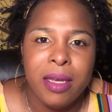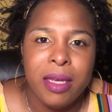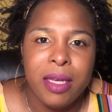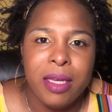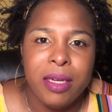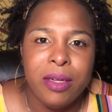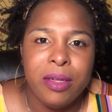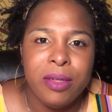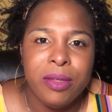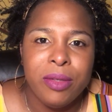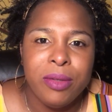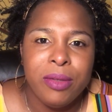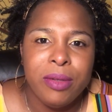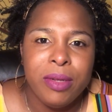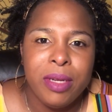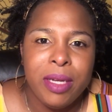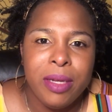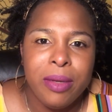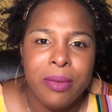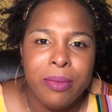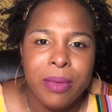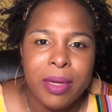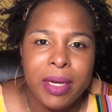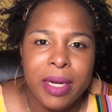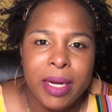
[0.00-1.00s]

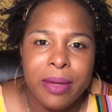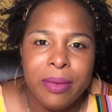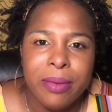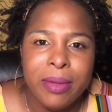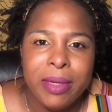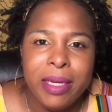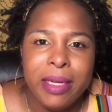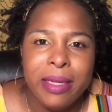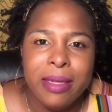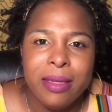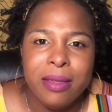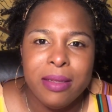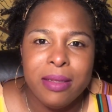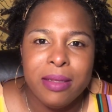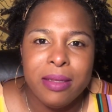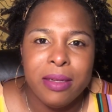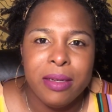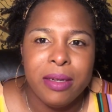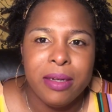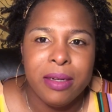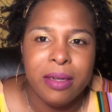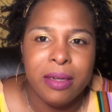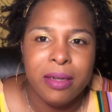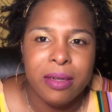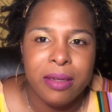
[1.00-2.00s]
including what I would
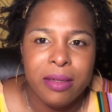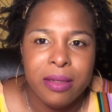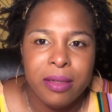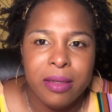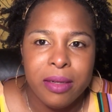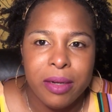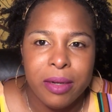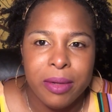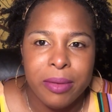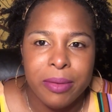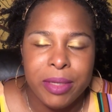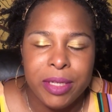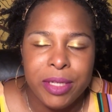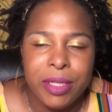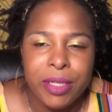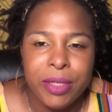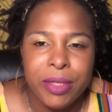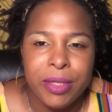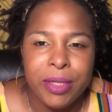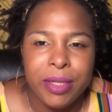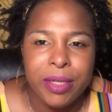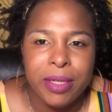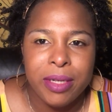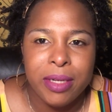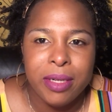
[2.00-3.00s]
consider a
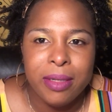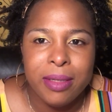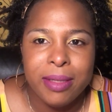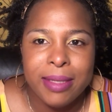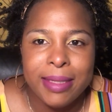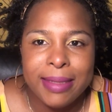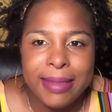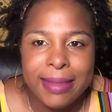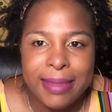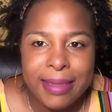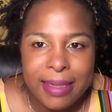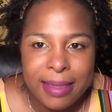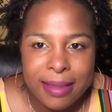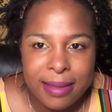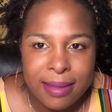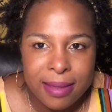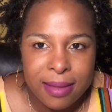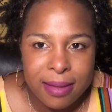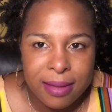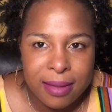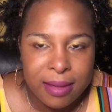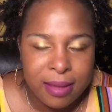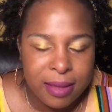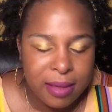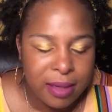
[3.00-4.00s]
return to
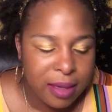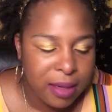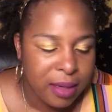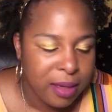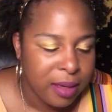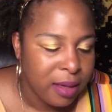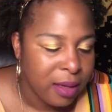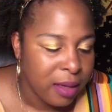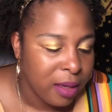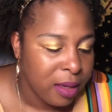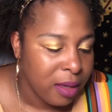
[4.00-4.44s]
decency,